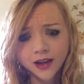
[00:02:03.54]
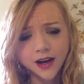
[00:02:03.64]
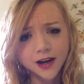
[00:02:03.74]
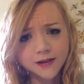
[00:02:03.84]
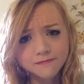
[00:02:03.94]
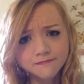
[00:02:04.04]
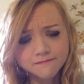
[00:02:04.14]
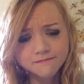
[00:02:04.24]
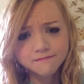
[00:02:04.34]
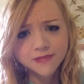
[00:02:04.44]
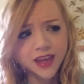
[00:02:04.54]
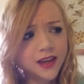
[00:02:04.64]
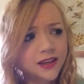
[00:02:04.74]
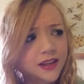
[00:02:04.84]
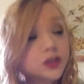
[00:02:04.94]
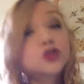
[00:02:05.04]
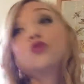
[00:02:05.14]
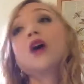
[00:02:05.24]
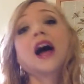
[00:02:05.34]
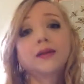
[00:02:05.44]
and
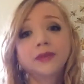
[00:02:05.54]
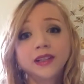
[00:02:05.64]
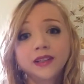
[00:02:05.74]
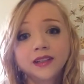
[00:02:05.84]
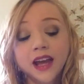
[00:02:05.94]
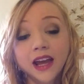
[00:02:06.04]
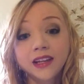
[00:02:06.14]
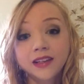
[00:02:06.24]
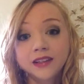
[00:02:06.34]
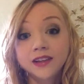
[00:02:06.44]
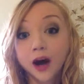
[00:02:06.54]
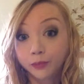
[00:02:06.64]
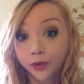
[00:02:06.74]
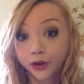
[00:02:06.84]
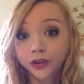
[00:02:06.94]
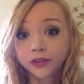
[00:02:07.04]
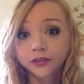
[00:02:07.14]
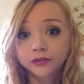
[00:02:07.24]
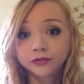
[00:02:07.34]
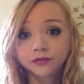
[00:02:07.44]
ascribing a number
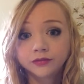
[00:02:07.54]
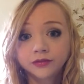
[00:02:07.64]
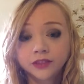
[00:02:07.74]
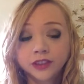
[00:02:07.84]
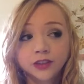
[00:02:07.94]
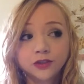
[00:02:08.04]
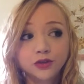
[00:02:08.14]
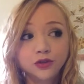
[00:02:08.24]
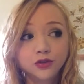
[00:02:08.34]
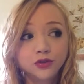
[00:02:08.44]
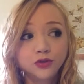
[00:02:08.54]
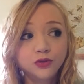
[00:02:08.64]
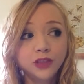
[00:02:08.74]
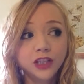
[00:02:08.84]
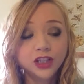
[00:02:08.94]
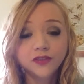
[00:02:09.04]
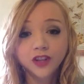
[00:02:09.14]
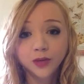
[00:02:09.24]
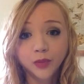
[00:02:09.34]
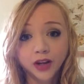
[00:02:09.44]
to each of
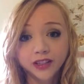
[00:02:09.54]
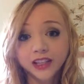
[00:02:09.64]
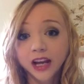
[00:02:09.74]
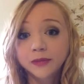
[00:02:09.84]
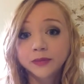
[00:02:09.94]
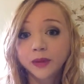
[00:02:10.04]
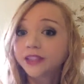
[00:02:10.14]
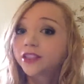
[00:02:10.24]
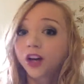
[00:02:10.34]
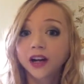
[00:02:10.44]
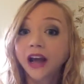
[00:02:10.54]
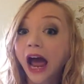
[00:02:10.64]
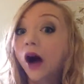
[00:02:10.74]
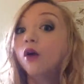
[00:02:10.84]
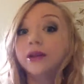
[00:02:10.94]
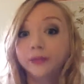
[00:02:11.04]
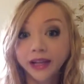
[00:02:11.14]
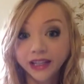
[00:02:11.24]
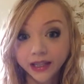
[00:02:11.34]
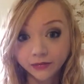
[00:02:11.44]
their body types based on how it
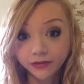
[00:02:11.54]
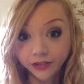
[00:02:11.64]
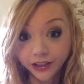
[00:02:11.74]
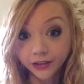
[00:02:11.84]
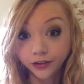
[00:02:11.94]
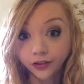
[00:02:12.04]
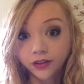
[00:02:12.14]
made him feel.